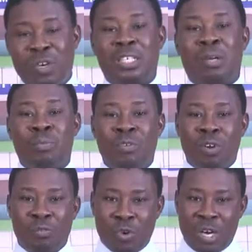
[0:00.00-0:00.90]
for example,
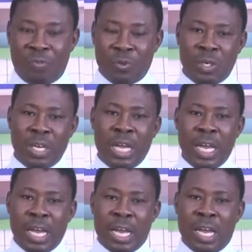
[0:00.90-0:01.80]
Vodafone,
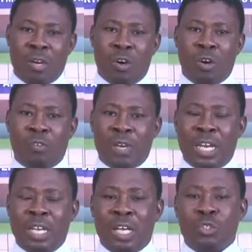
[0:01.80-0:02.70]
and all of
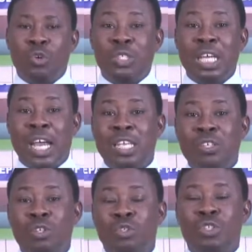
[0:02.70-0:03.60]
that. And so we say
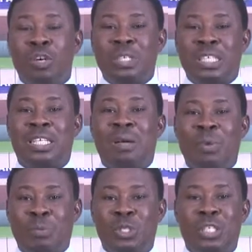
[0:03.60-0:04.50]
NGOs should not be set up
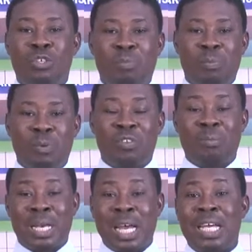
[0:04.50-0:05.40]
purposely to make
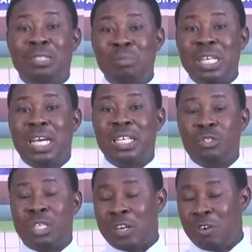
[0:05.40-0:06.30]
profit, but that doesn't mean that they
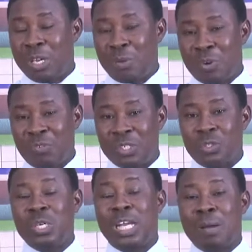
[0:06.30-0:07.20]
cannot make profit.
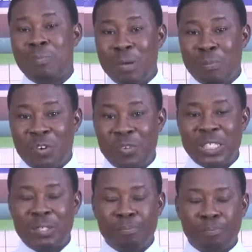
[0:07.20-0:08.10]
So they can make profit